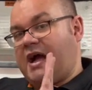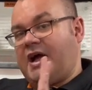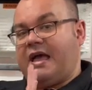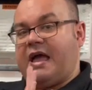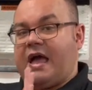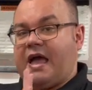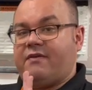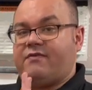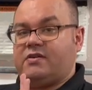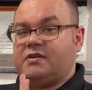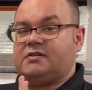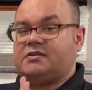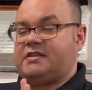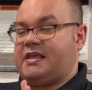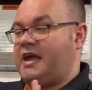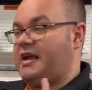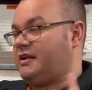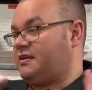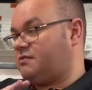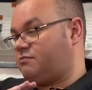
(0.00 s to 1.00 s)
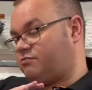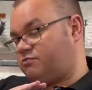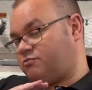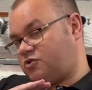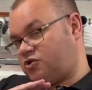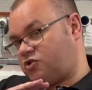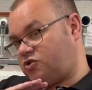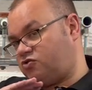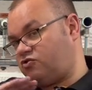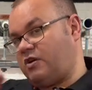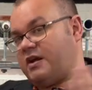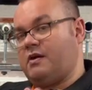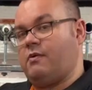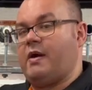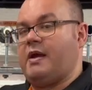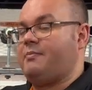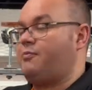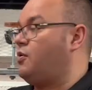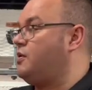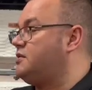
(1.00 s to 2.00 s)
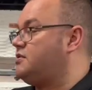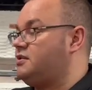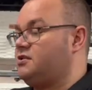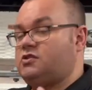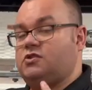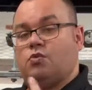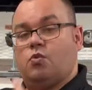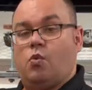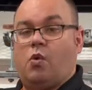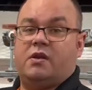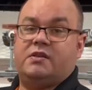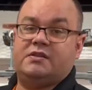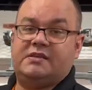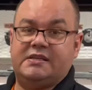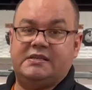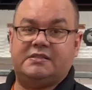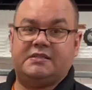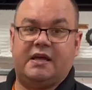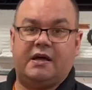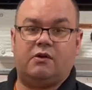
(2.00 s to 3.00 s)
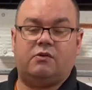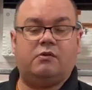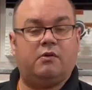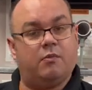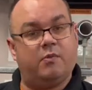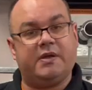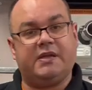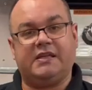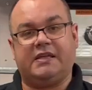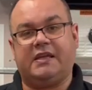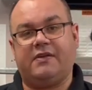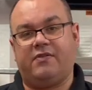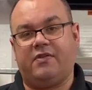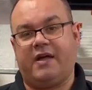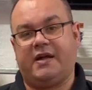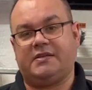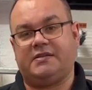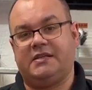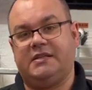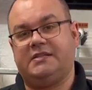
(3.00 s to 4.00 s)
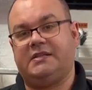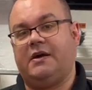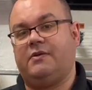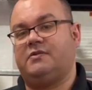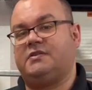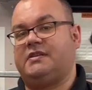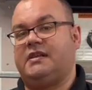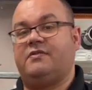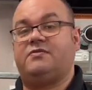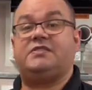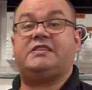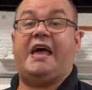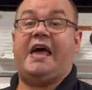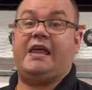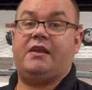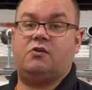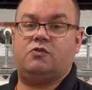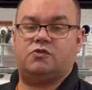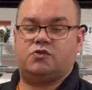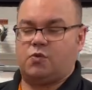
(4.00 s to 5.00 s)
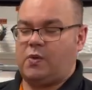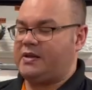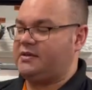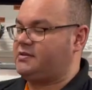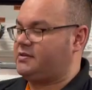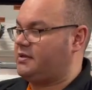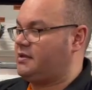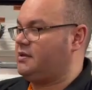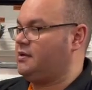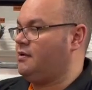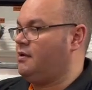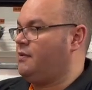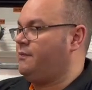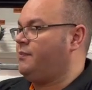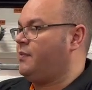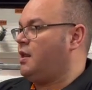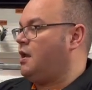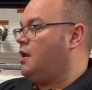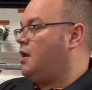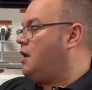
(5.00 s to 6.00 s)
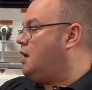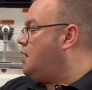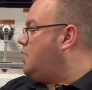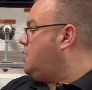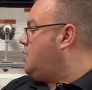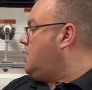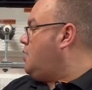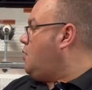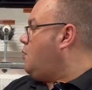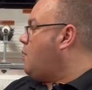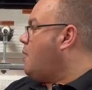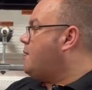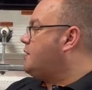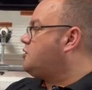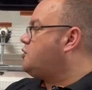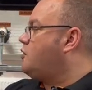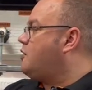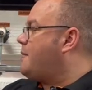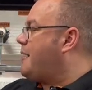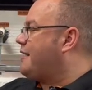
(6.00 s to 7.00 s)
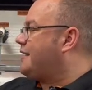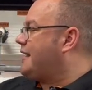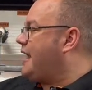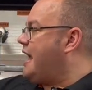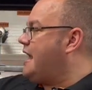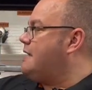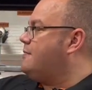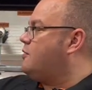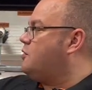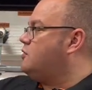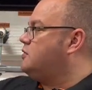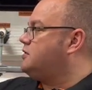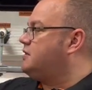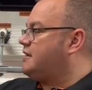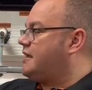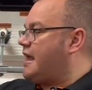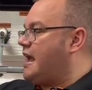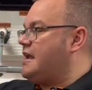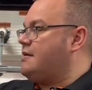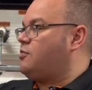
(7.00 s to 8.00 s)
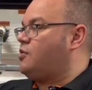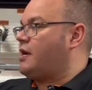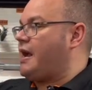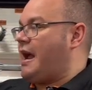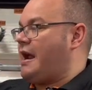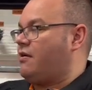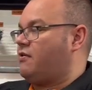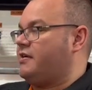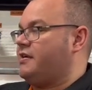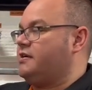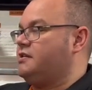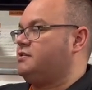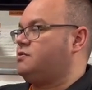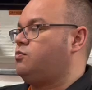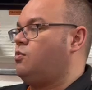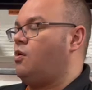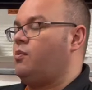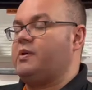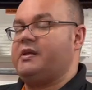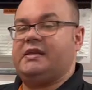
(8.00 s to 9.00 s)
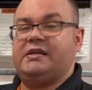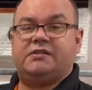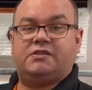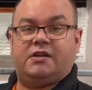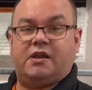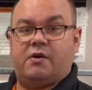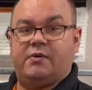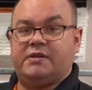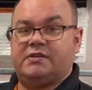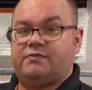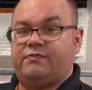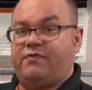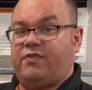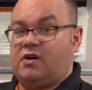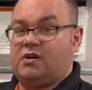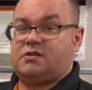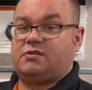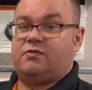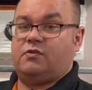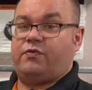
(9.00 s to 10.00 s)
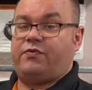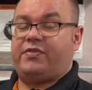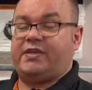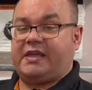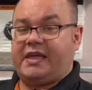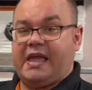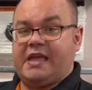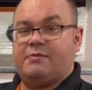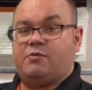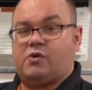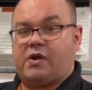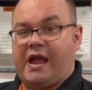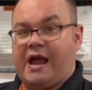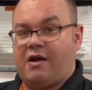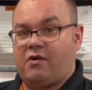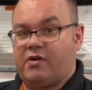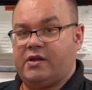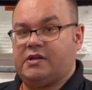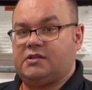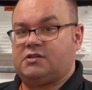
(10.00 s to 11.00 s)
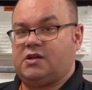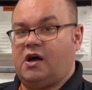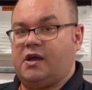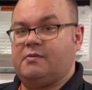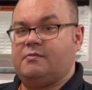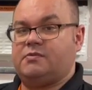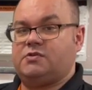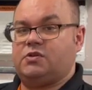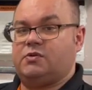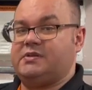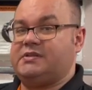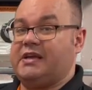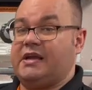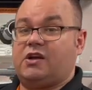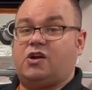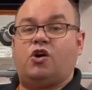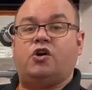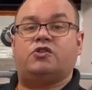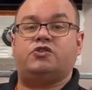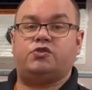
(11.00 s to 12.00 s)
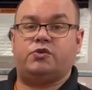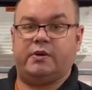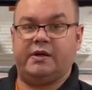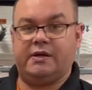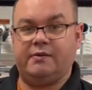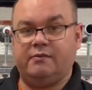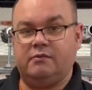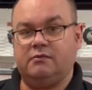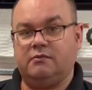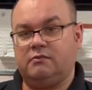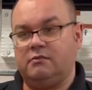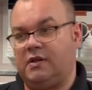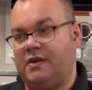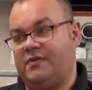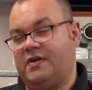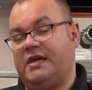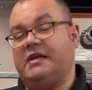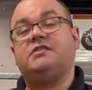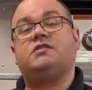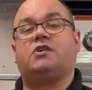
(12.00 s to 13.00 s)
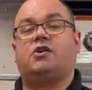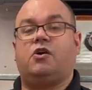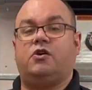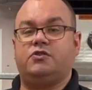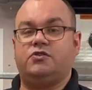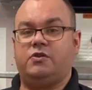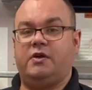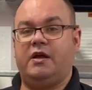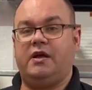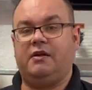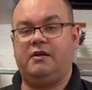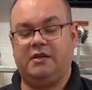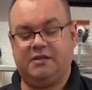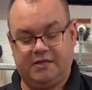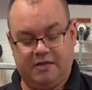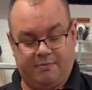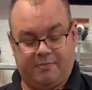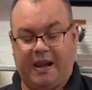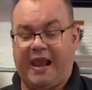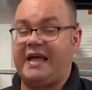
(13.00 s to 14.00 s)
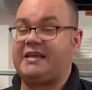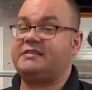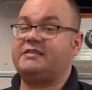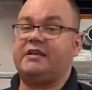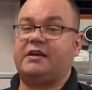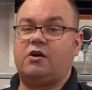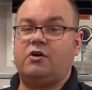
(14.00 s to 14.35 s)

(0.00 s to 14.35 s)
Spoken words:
evidence there straight away points us to one detail, and we can give you that detail instead of 10 or 20. When we're talking about cables and cable carriers, what we need to know is, first of all, the cable carrier type. So is it a conduit? If it is a conduit, is it a plastic